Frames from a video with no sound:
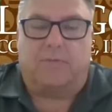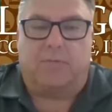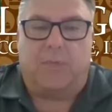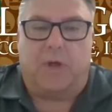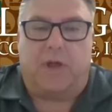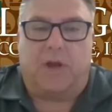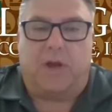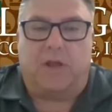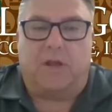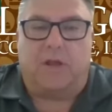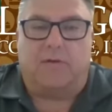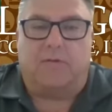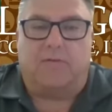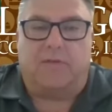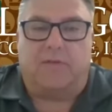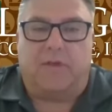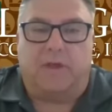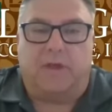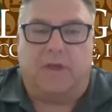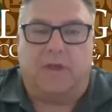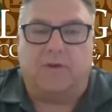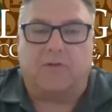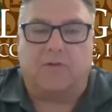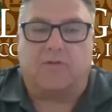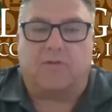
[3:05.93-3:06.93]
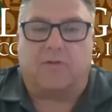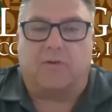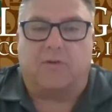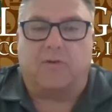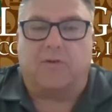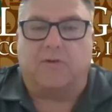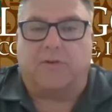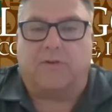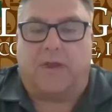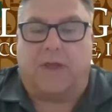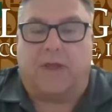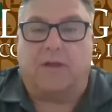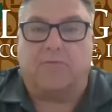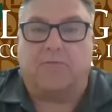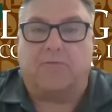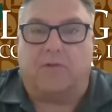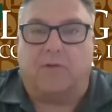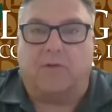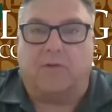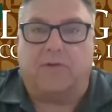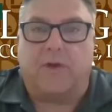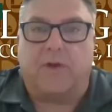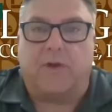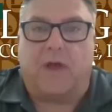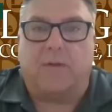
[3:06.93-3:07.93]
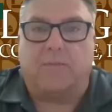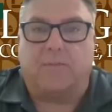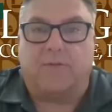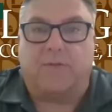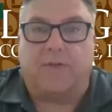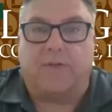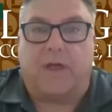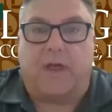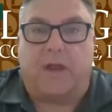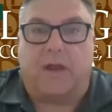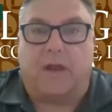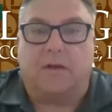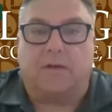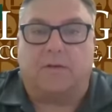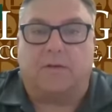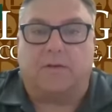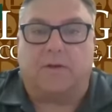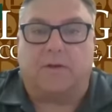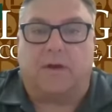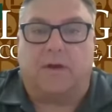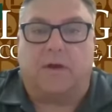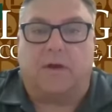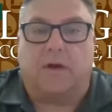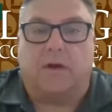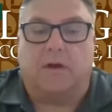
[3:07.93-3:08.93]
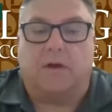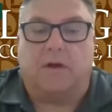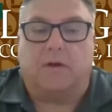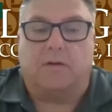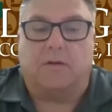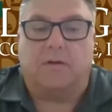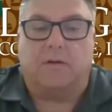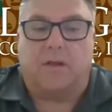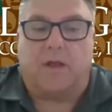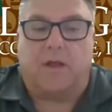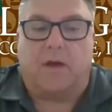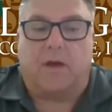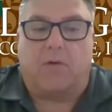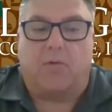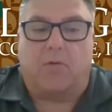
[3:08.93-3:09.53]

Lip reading: Many of the interns and full-times that